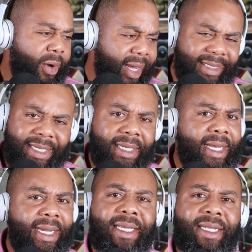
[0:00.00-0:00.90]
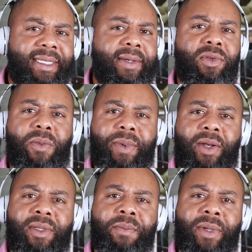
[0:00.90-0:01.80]
Project Daddy can tell you
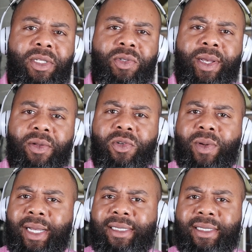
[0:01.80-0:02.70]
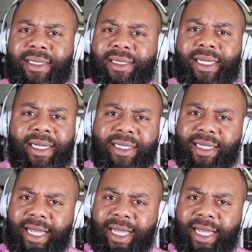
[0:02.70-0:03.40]
about the mental health crises in his